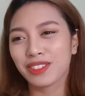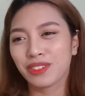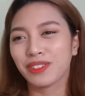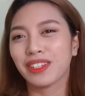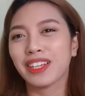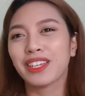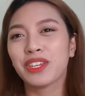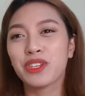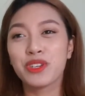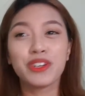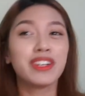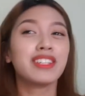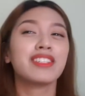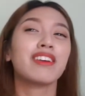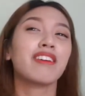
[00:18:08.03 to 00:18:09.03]
so like you
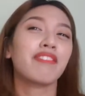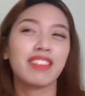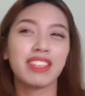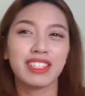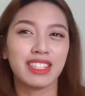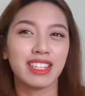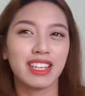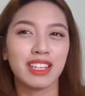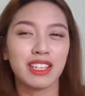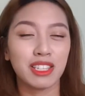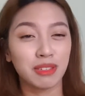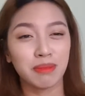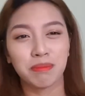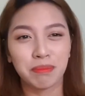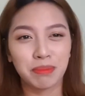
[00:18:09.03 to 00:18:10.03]
can definitely see
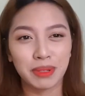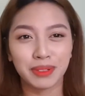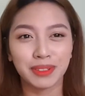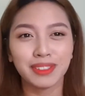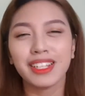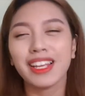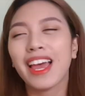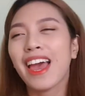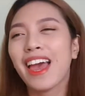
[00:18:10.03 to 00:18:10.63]
his build,